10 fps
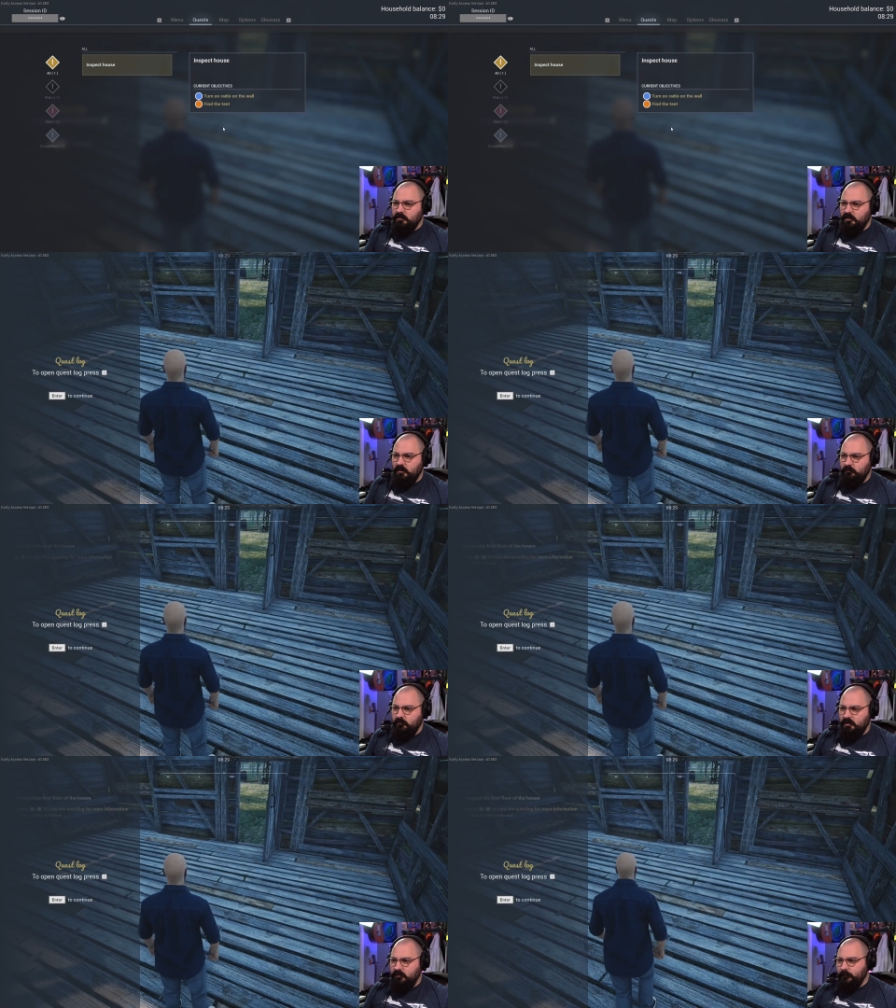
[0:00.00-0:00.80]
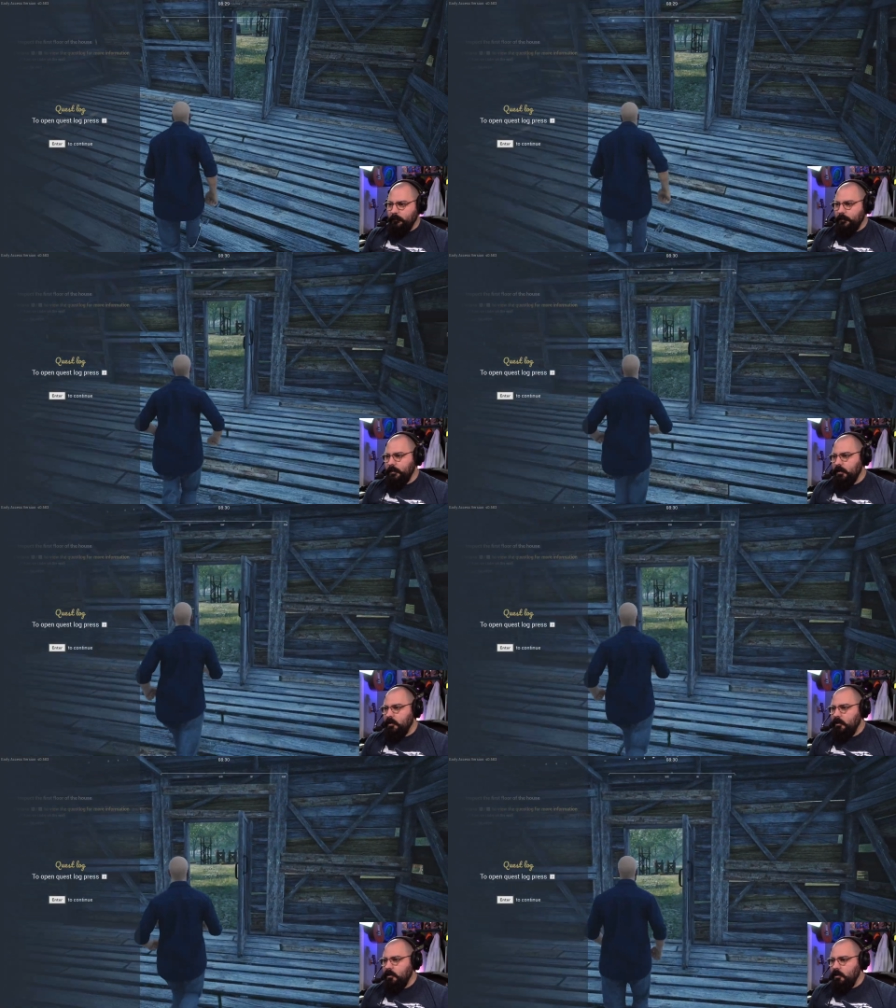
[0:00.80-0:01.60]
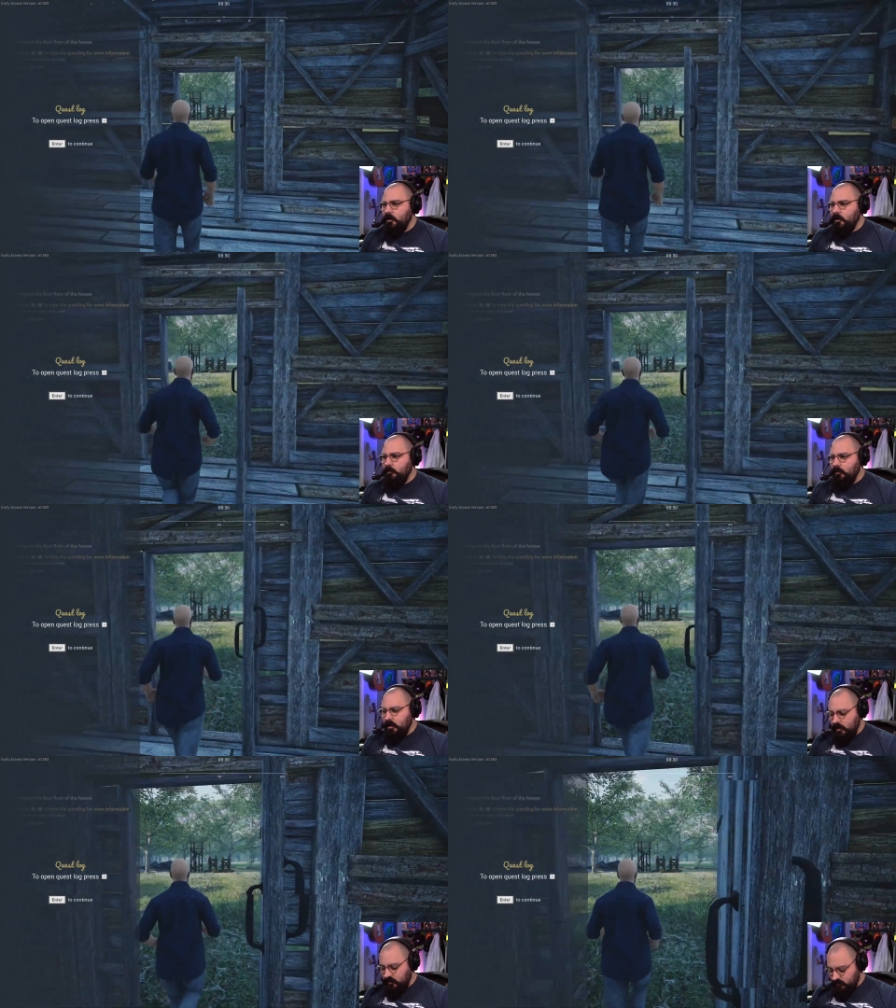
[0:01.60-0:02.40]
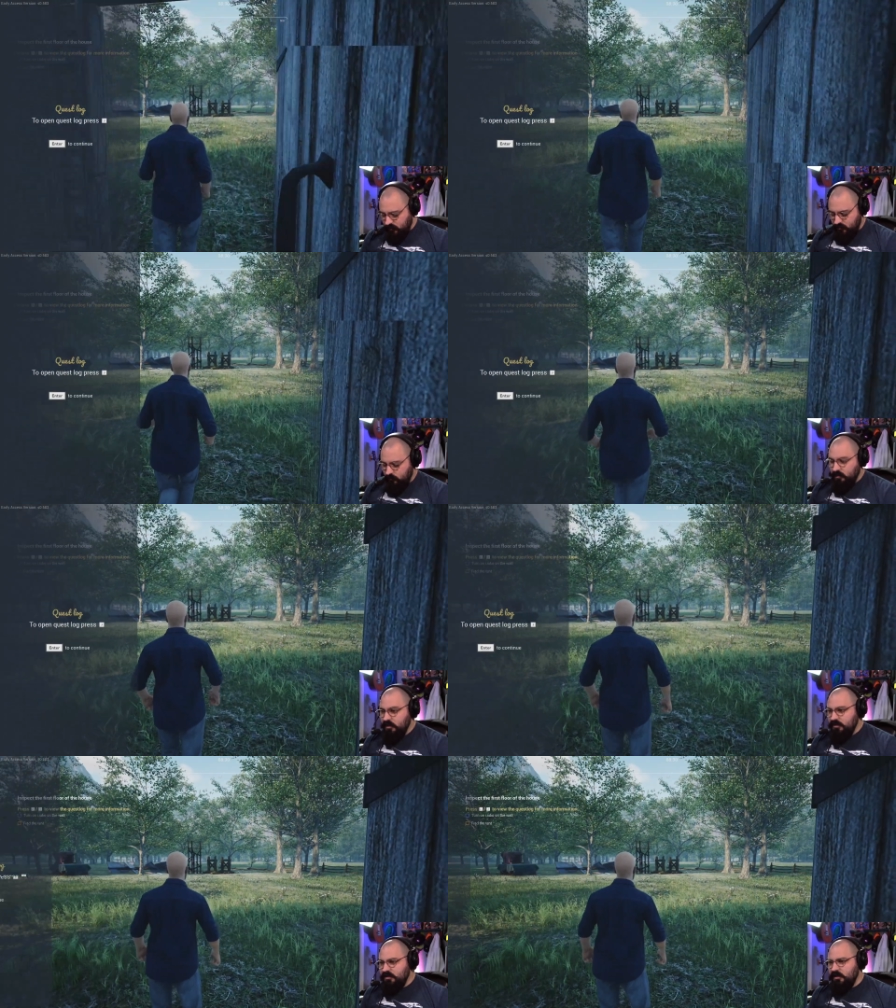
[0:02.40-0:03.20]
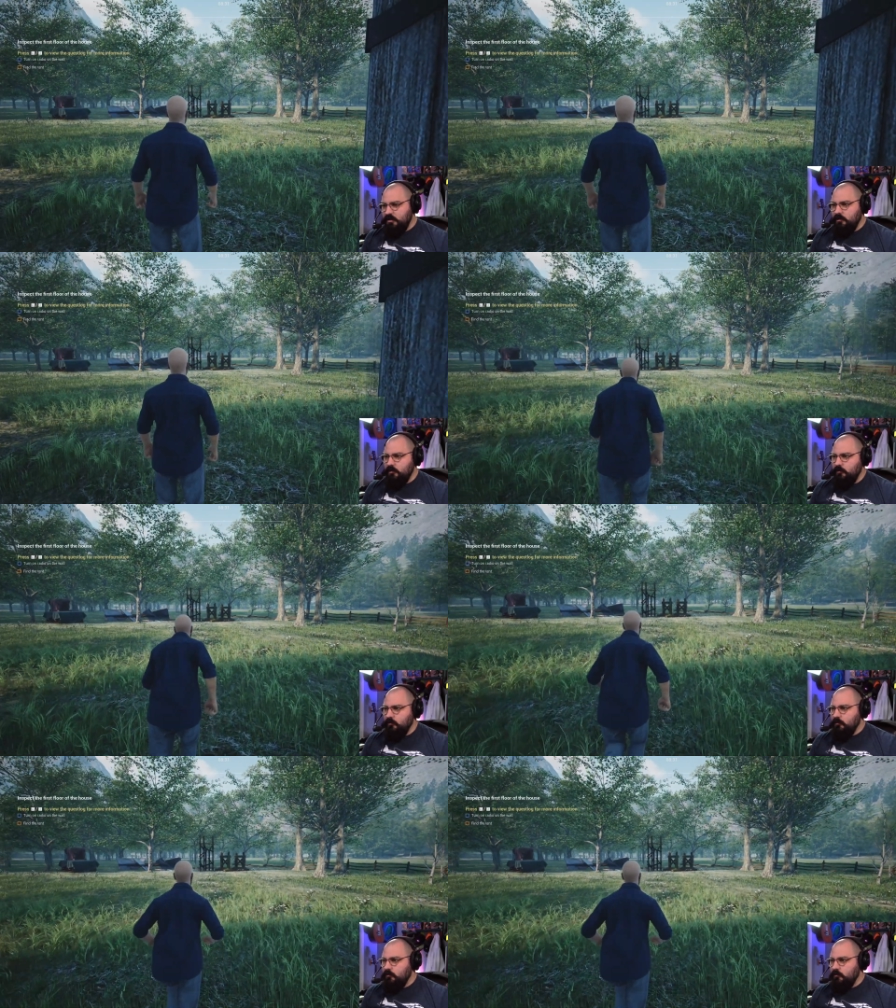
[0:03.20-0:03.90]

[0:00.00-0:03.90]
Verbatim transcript: Okay, whatever. All right, enter to continue.